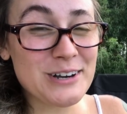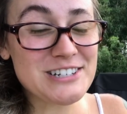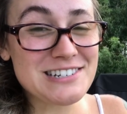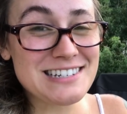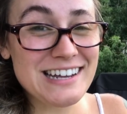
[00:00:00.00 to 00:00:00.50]

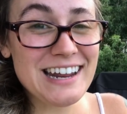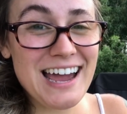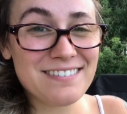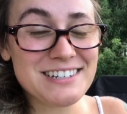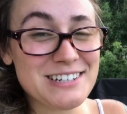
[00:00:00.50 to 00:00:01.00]
which did
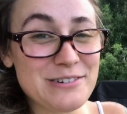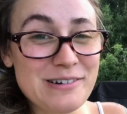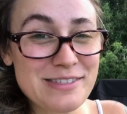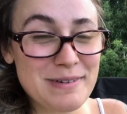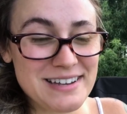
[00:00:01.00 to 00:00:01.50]
have to do
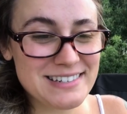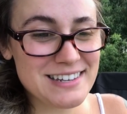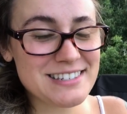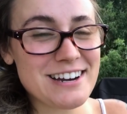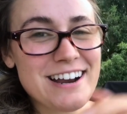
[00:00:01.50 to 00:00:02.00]
with my
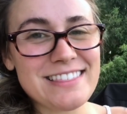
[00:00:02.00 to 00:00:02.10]
sister,